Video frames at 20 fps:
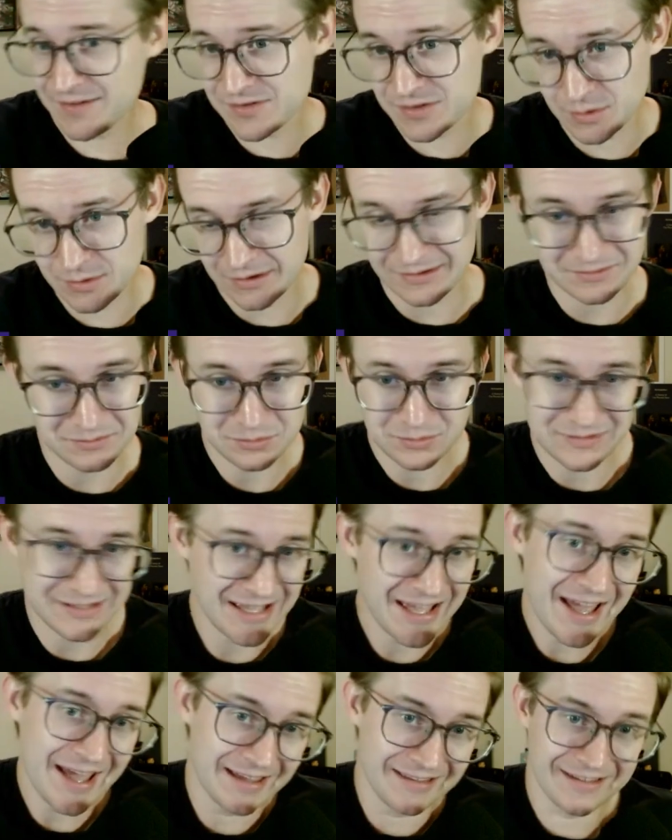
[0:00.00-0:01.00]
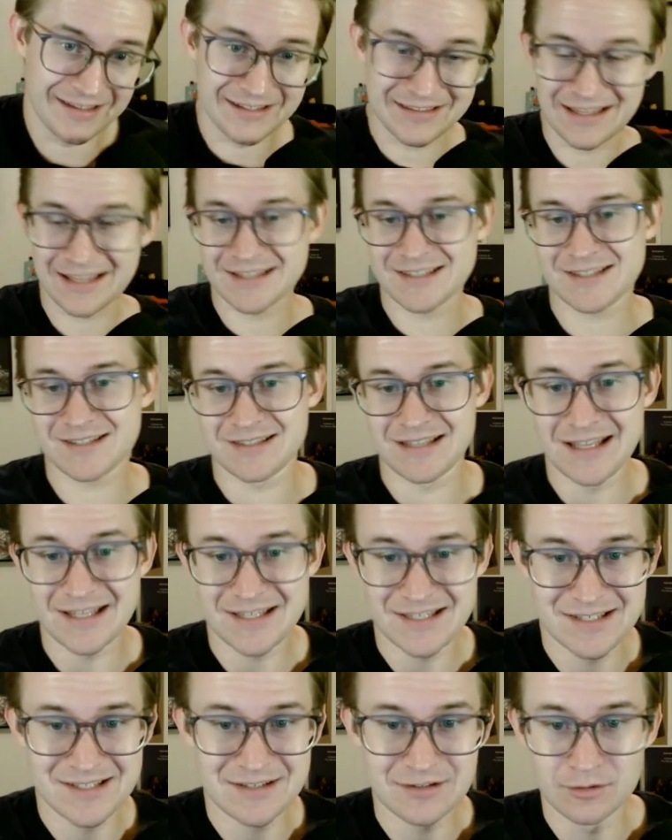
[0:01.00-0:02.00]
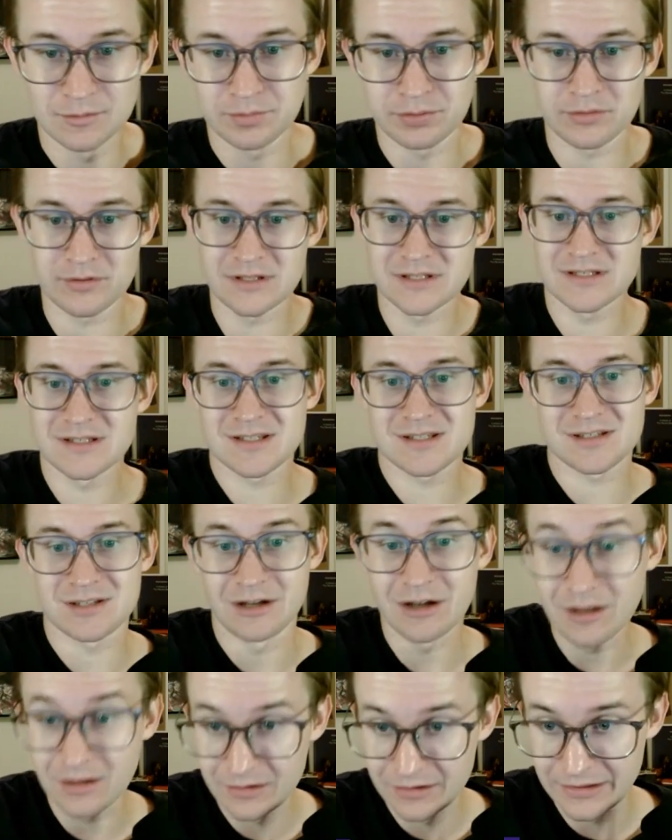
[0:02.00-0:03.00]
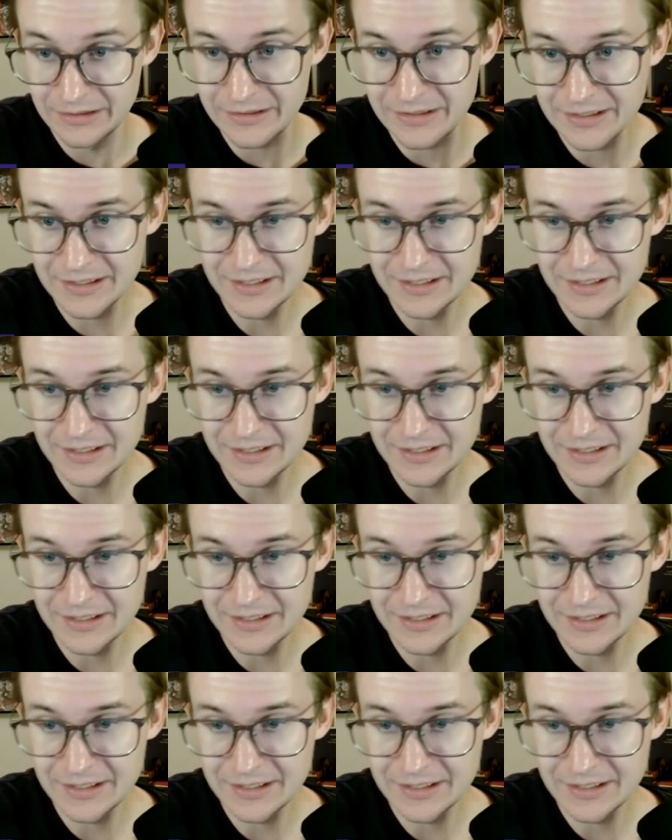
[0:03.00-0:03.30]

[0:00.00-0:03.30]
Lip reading: So, okay, like that's still pretty solid.